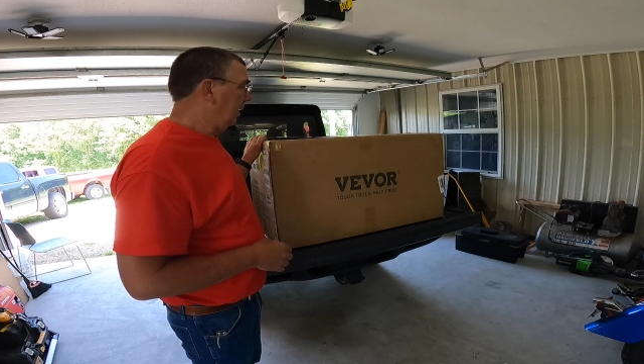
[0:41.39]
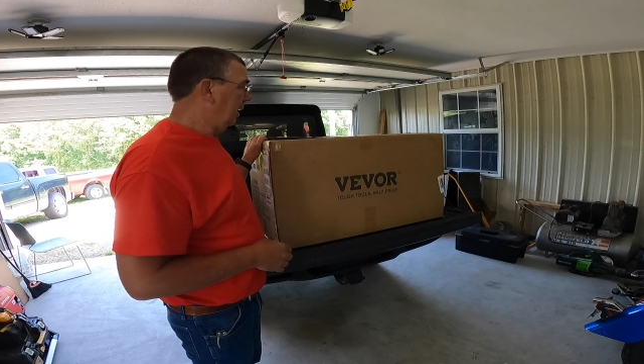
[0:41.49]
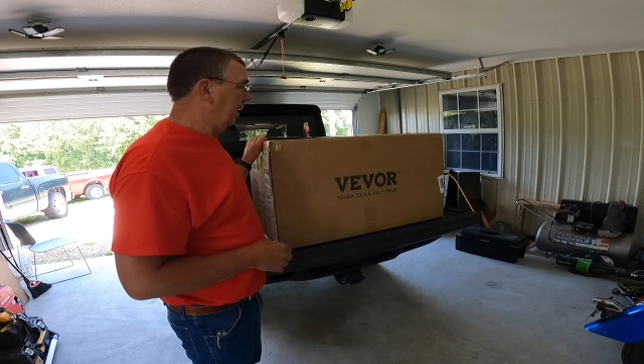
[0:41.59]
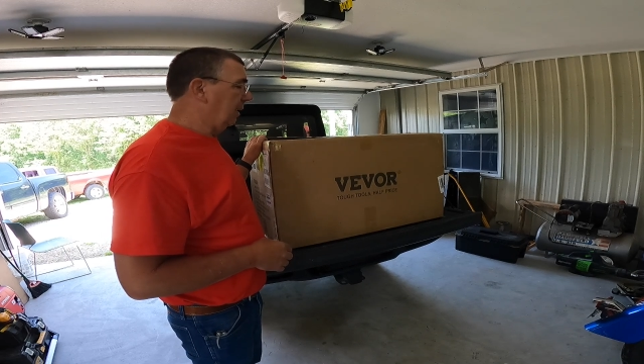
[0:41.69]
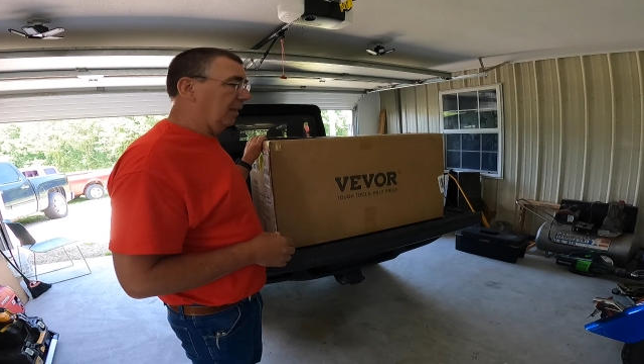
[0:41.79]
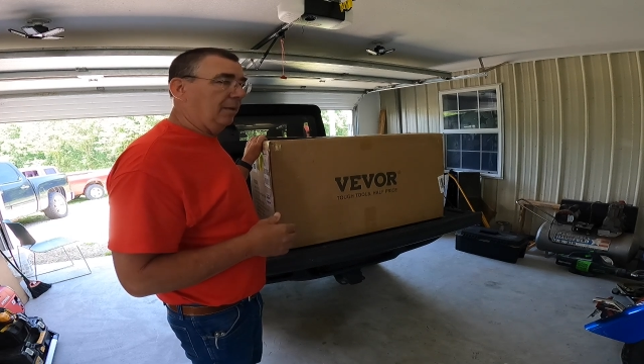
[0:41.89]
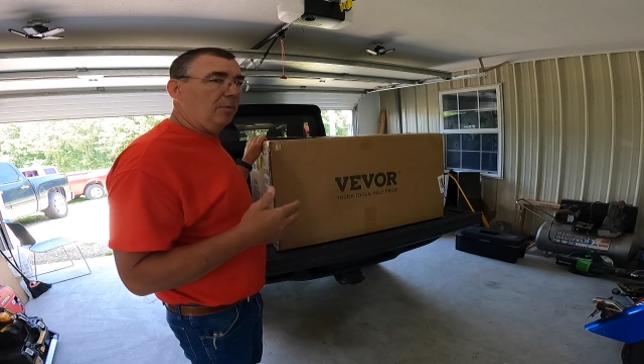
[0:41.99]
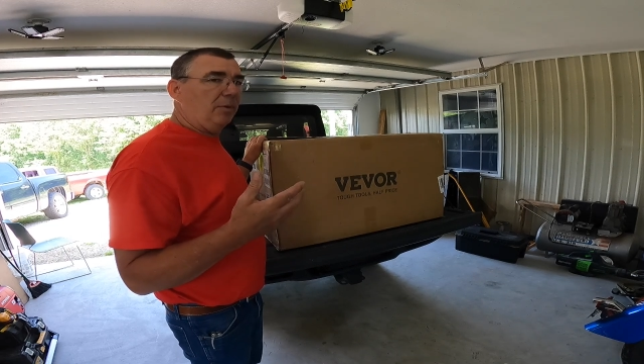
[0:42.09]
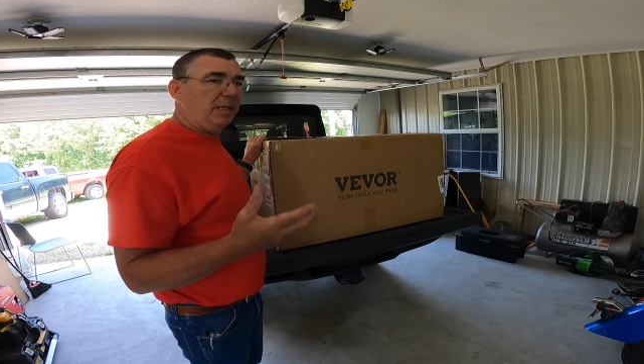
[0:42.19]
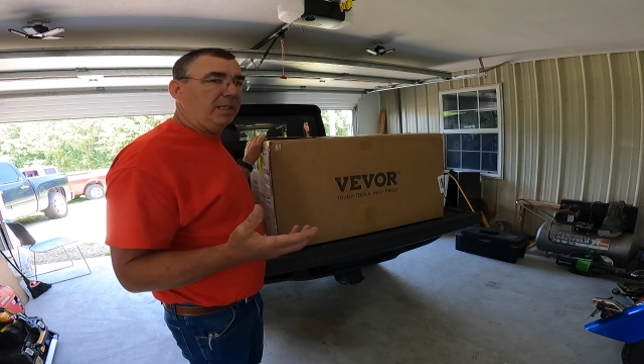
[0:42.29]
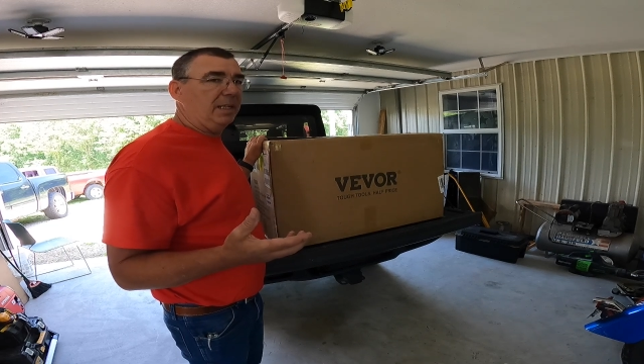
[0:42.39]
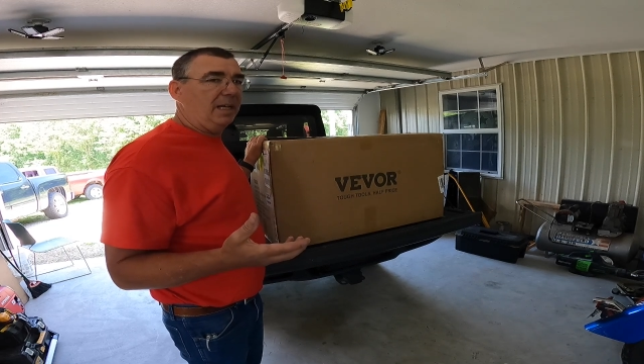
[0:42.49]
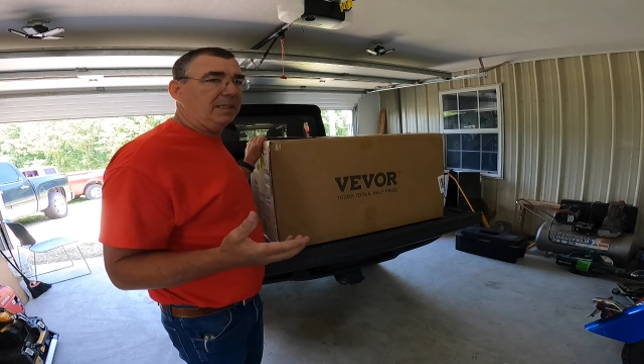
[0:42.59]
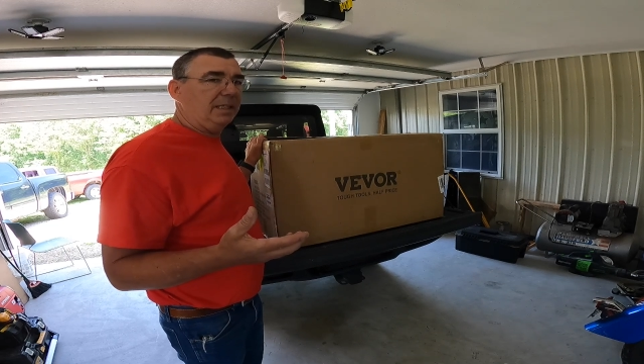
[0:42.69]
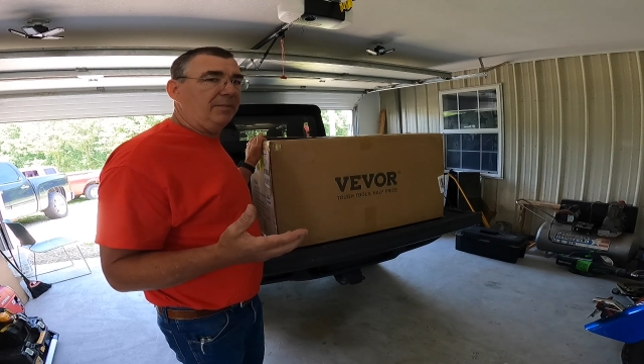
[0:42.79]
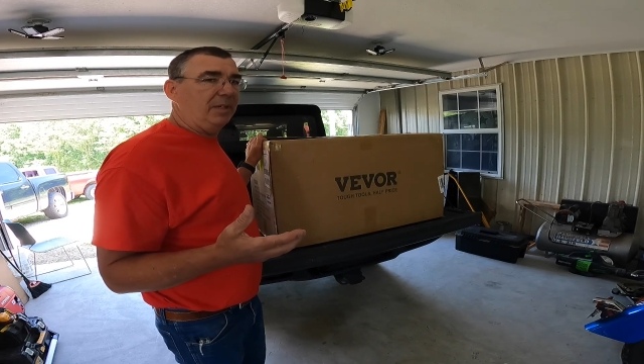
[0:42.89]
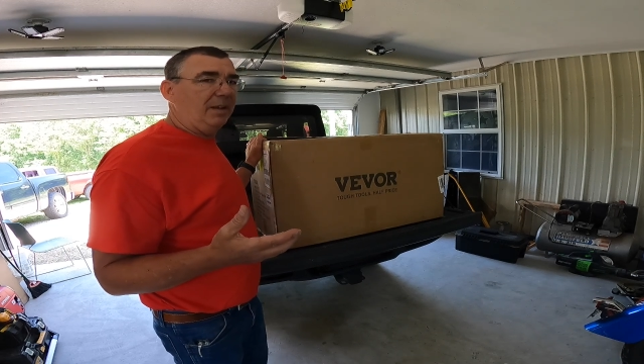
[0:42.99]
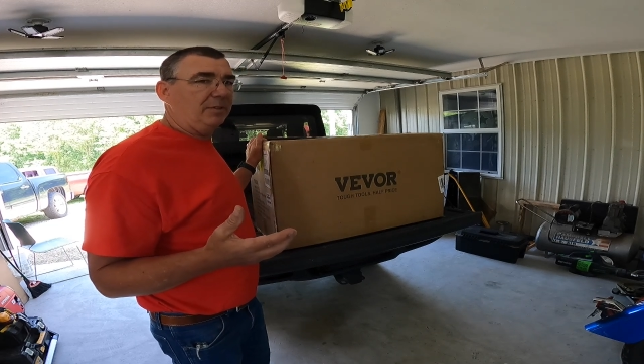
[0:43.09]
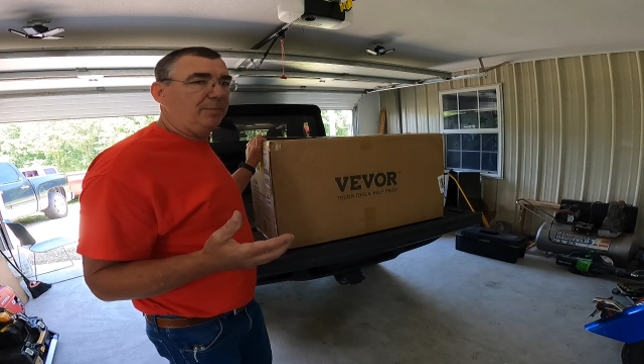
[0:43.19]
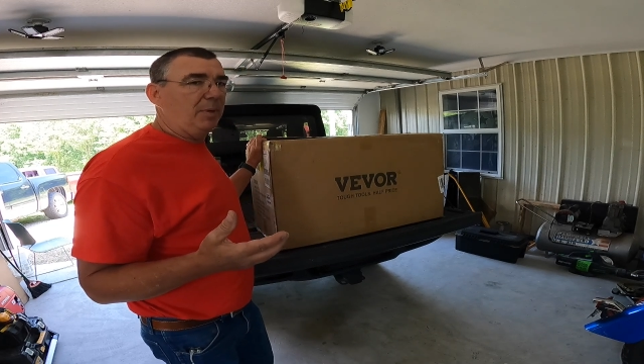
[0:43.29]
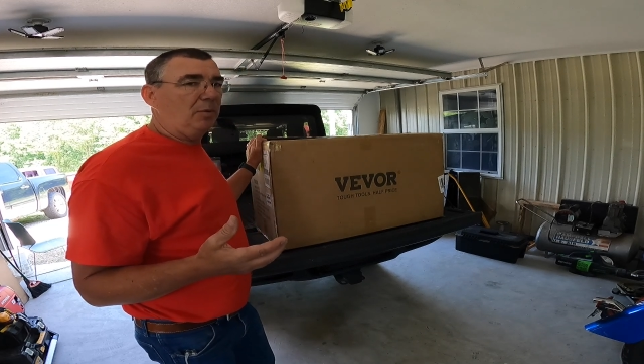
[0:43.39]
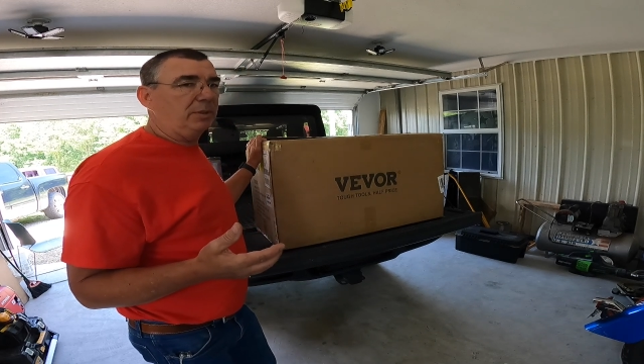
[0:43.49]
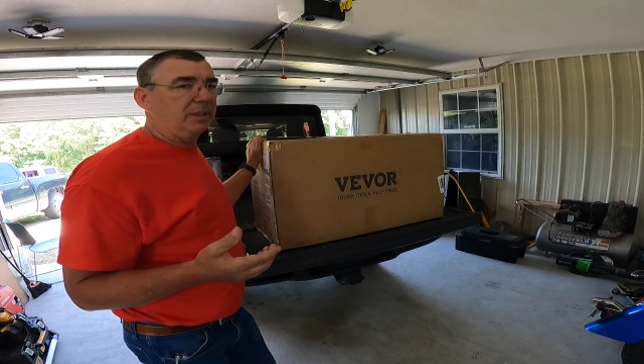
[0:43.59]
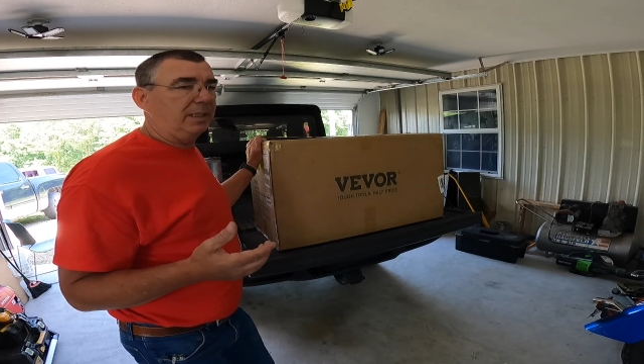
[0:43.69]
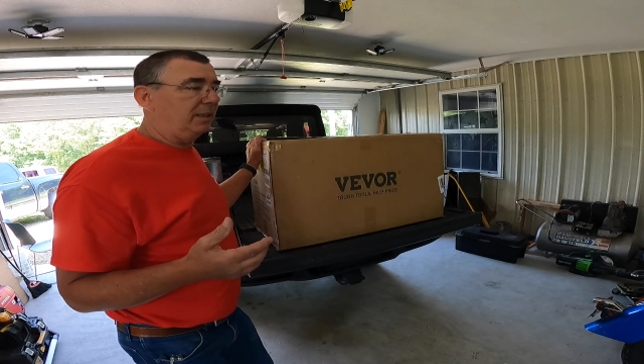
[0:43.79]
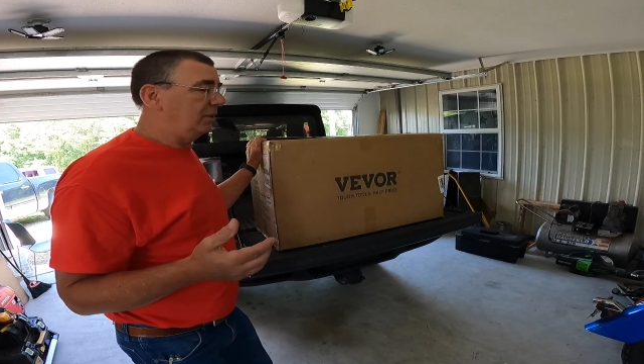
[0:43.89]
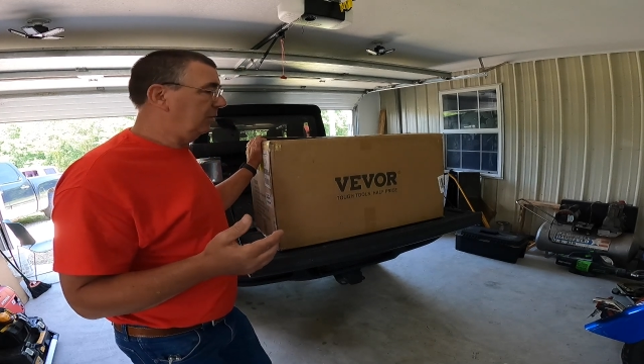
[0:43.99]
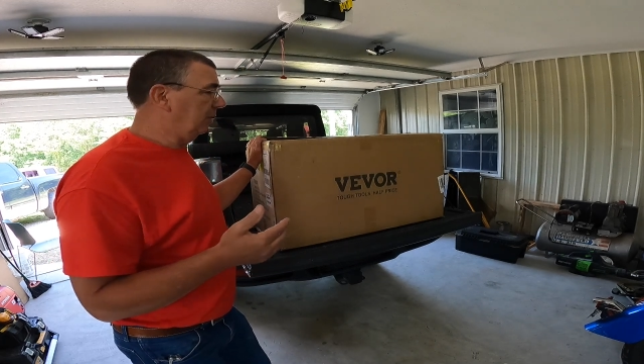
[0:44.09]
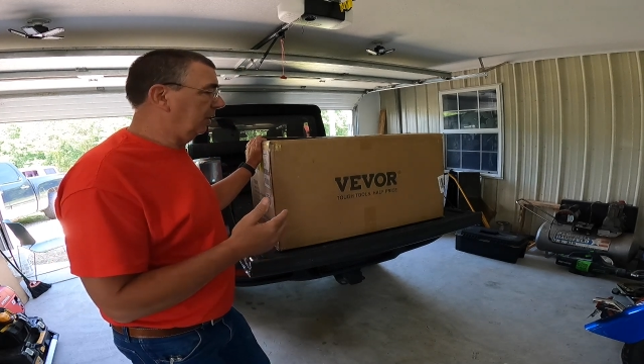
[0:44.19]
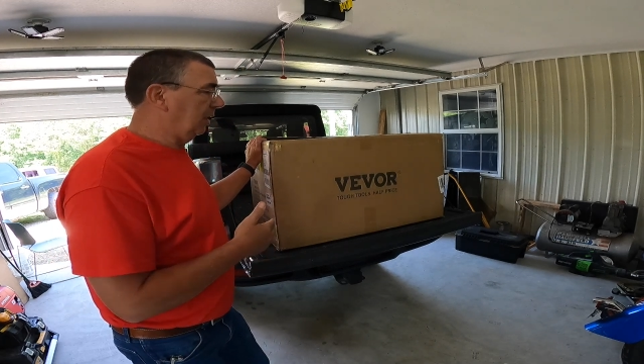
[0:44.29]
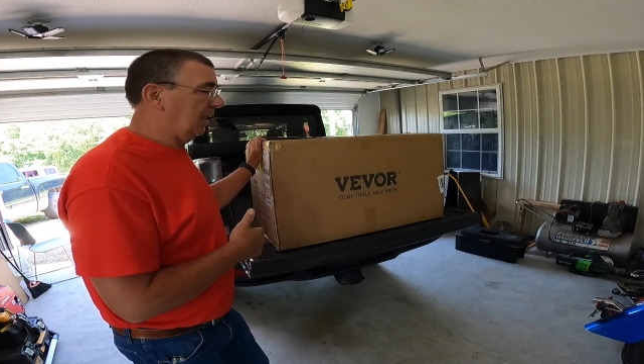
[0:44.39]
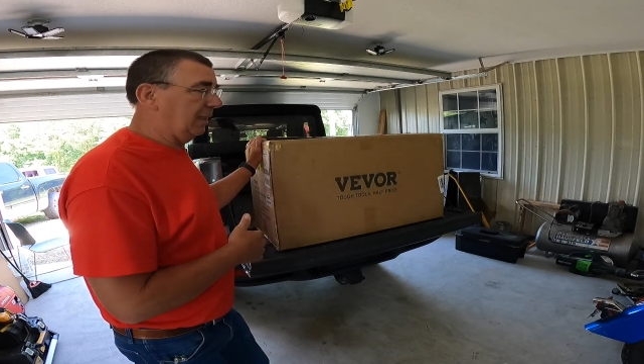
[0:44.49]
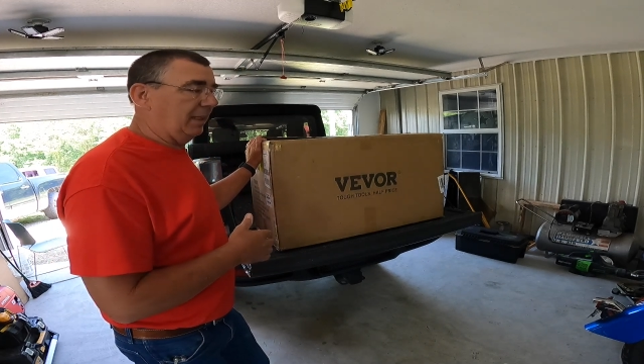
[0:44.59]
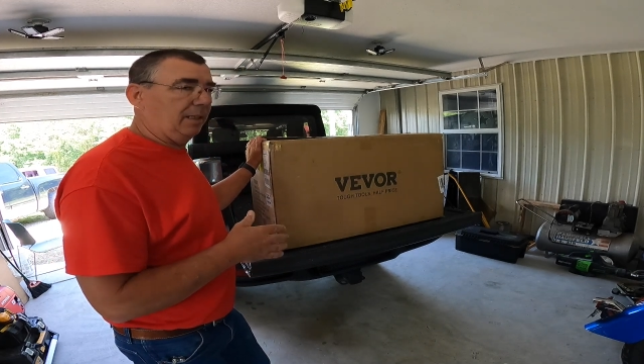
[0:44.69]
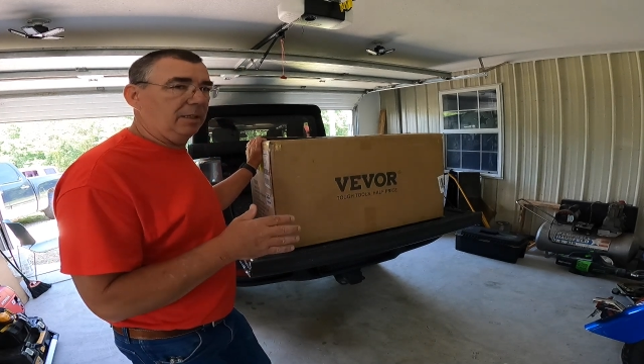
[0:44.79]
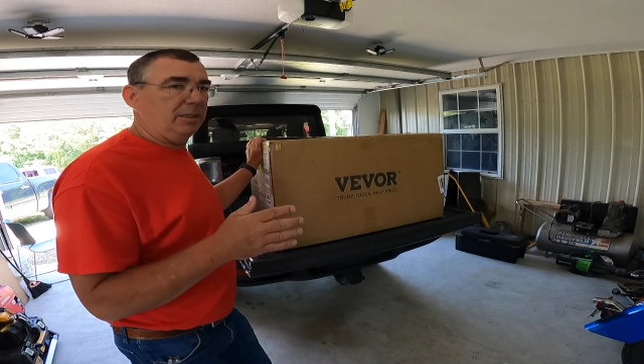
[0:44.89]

And I won't actually even have to bolt it into the Gladiator.